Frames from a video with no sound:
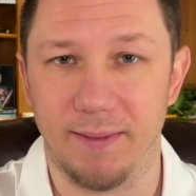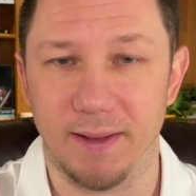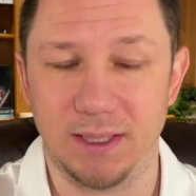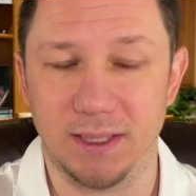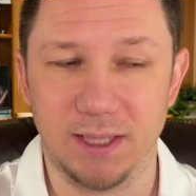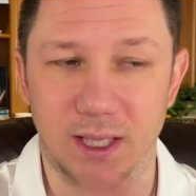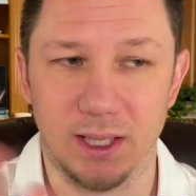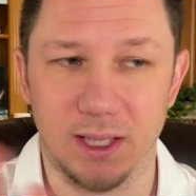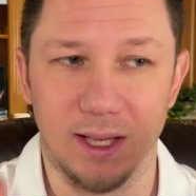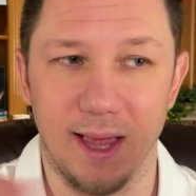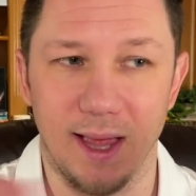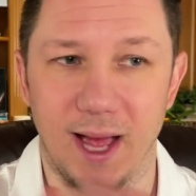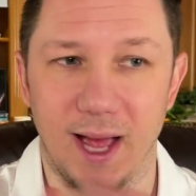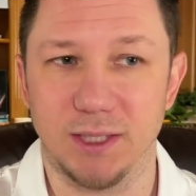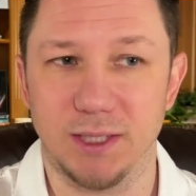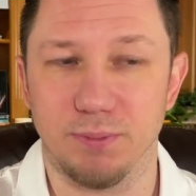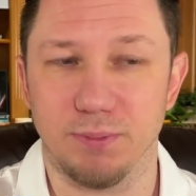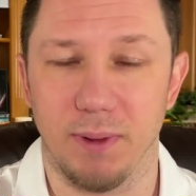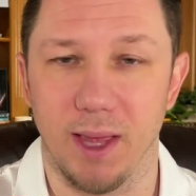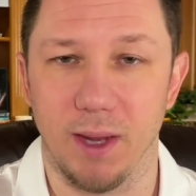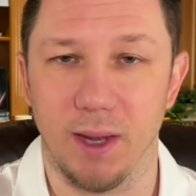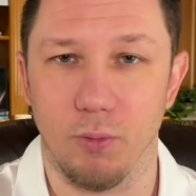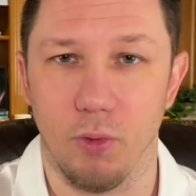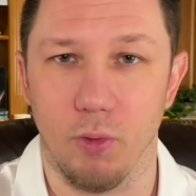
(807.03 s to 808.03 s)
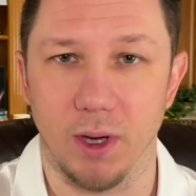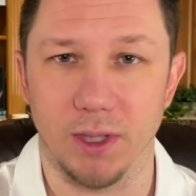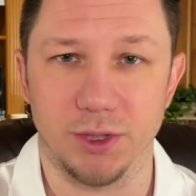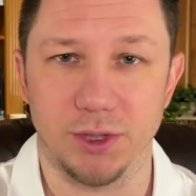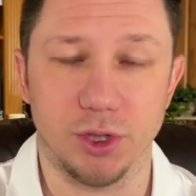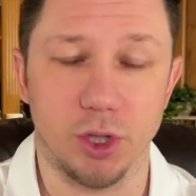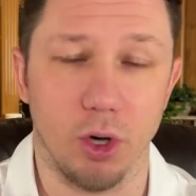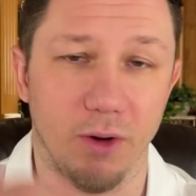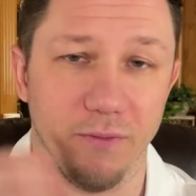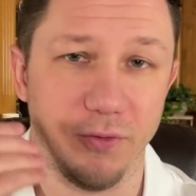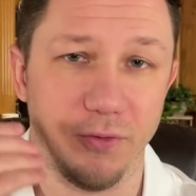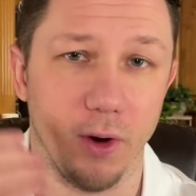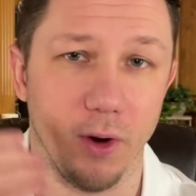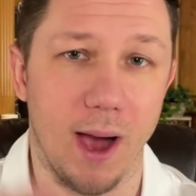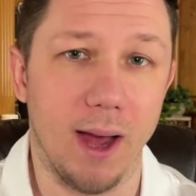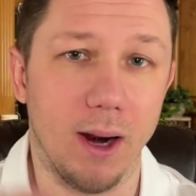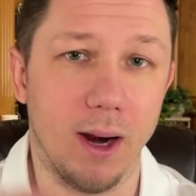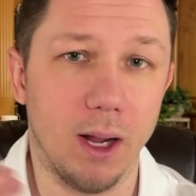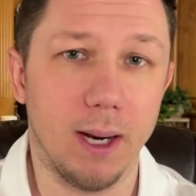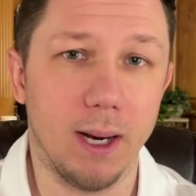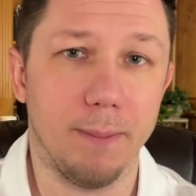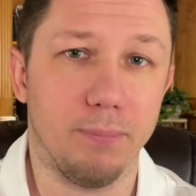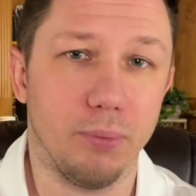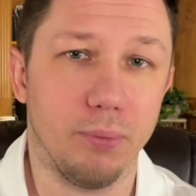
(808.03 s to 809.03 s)
That's how the last plan was. So if you're on
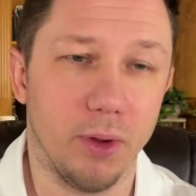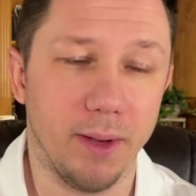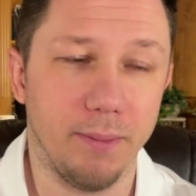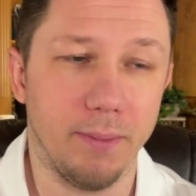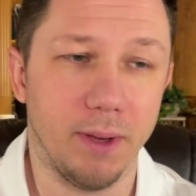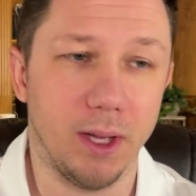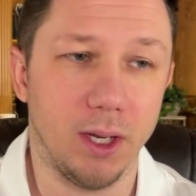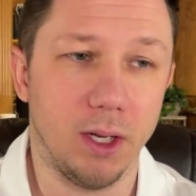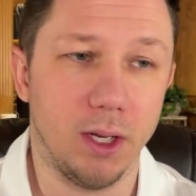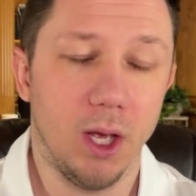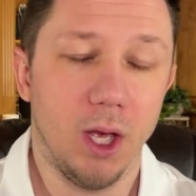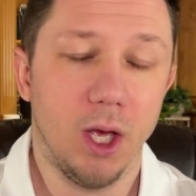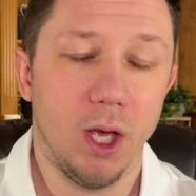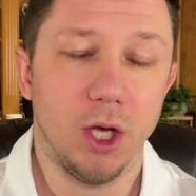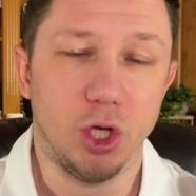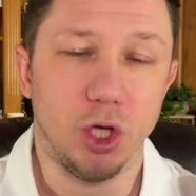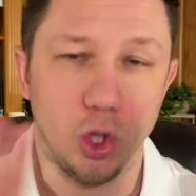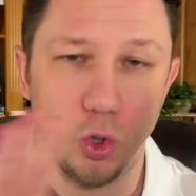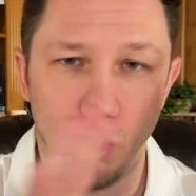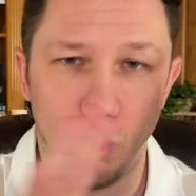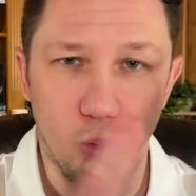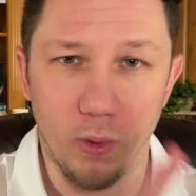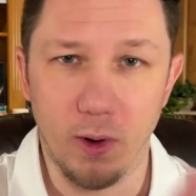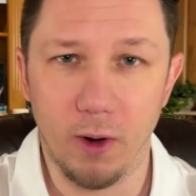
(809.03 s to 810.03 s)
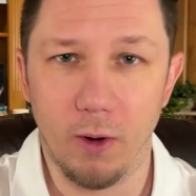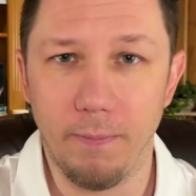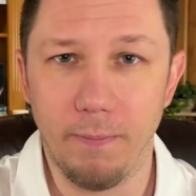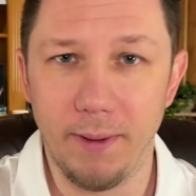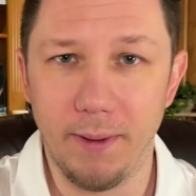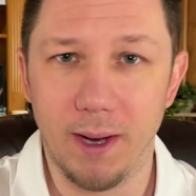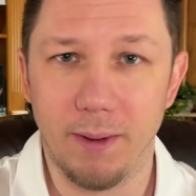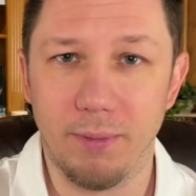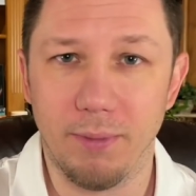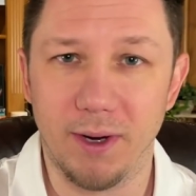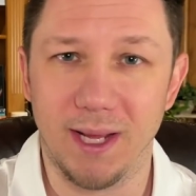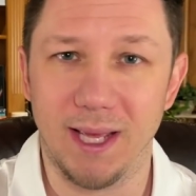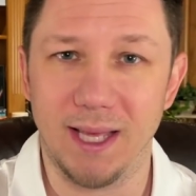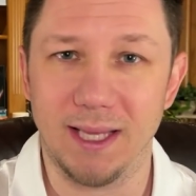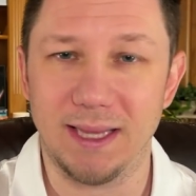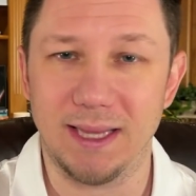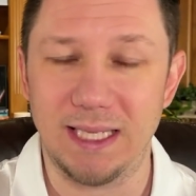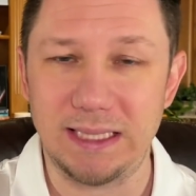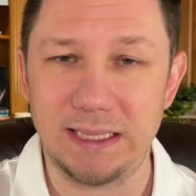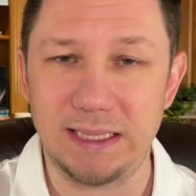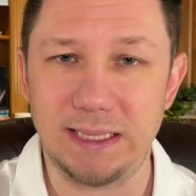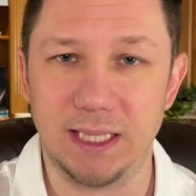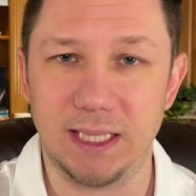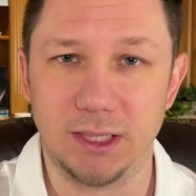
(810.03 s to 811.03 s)
unemployment, you will be able to get
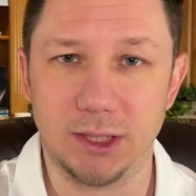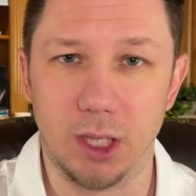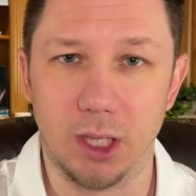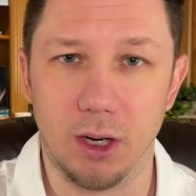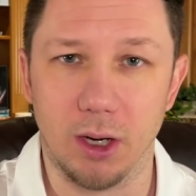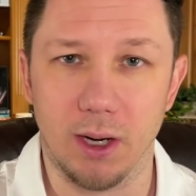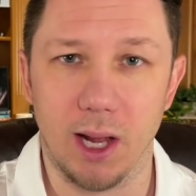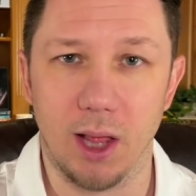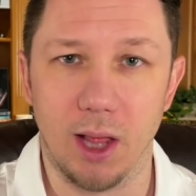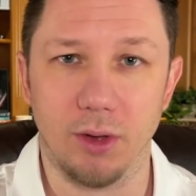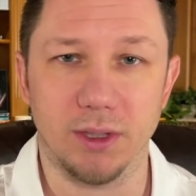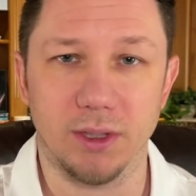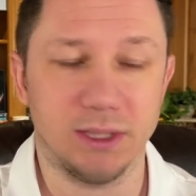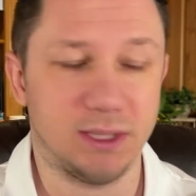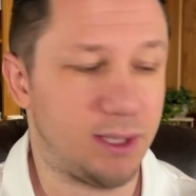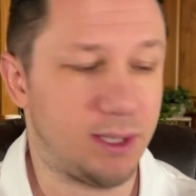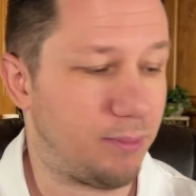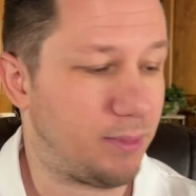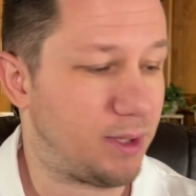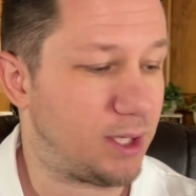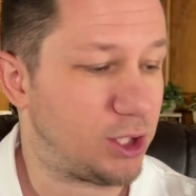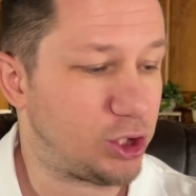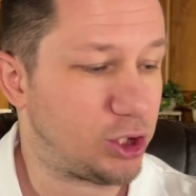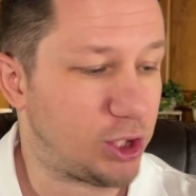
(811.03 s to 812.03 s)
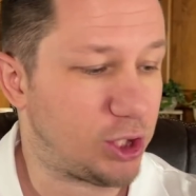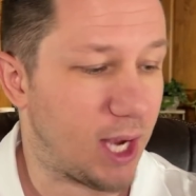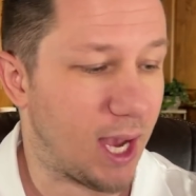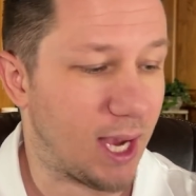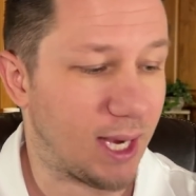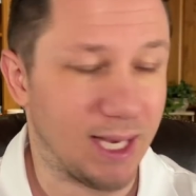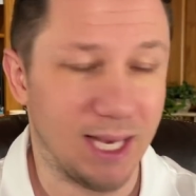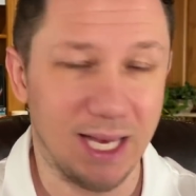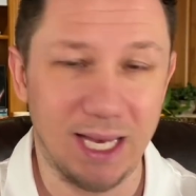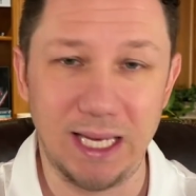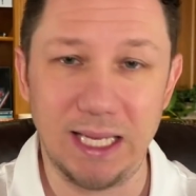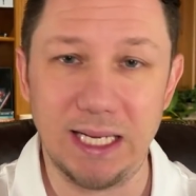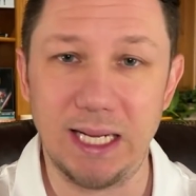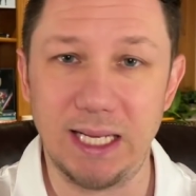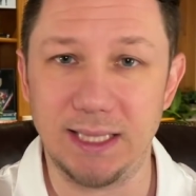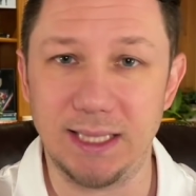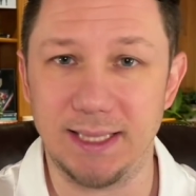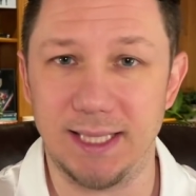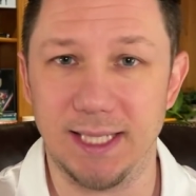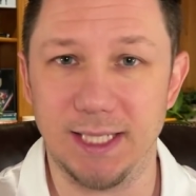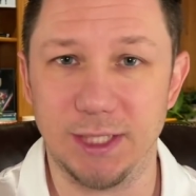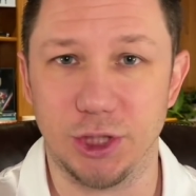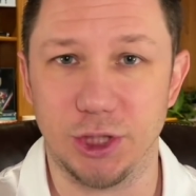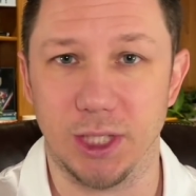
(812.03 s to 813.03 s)
the $600 stimulus check in
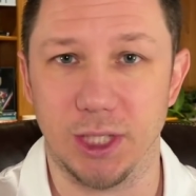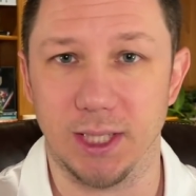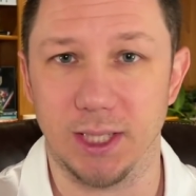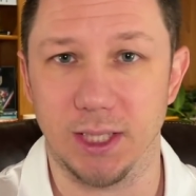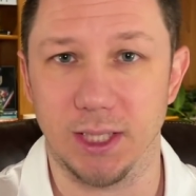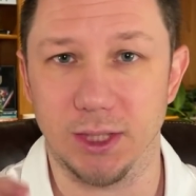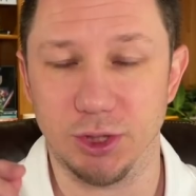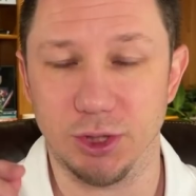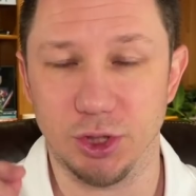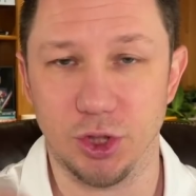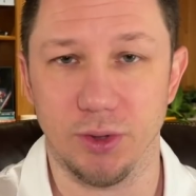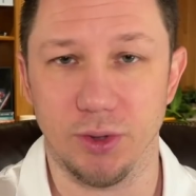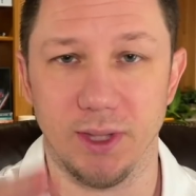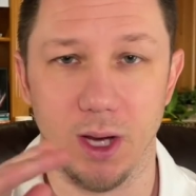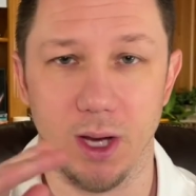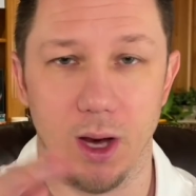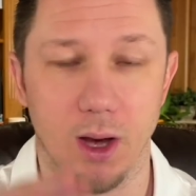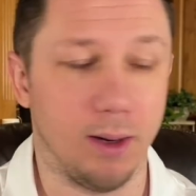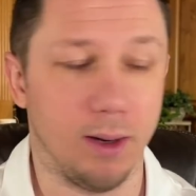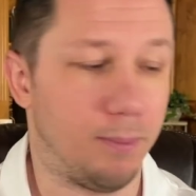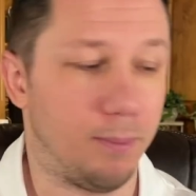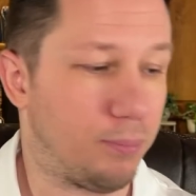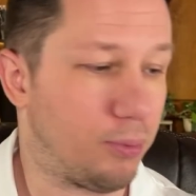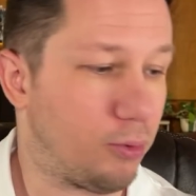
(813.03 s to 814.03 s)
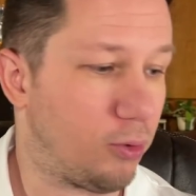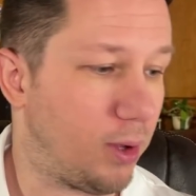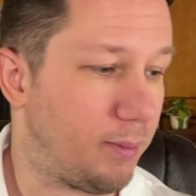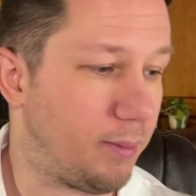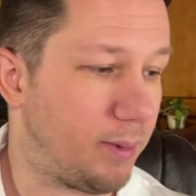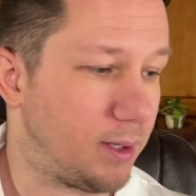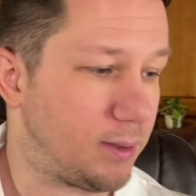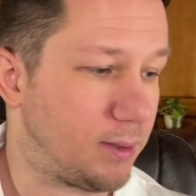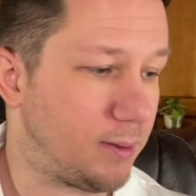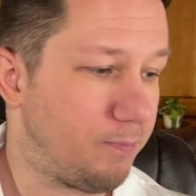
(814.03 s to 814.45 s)
addition to the unemployment.